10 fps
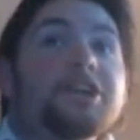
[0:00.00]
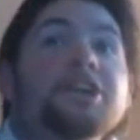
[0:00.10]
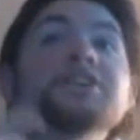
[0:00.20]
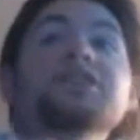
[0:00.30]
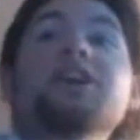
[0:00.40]

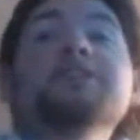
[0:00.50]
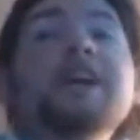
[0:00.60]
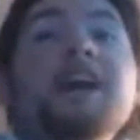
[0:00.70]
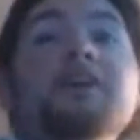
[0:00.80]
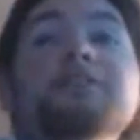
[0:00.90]
So
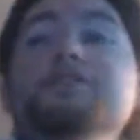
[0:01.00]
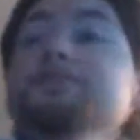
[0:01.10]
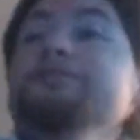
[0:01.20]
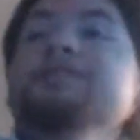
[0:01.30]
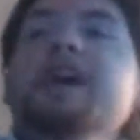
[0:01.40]
now,
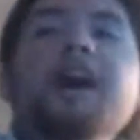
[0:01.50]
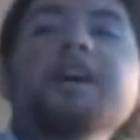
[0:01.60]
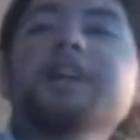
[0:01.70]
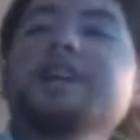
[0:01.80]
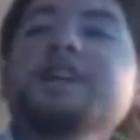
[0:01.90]
do not
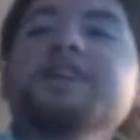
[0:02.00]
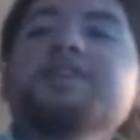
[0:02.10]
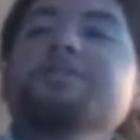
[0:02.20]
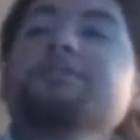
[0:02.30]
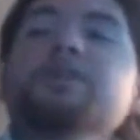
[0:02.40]
hit the
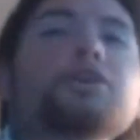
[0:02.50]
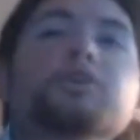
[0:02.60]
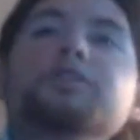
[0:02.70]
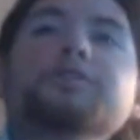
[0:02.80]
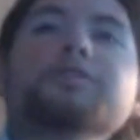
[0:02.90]
roof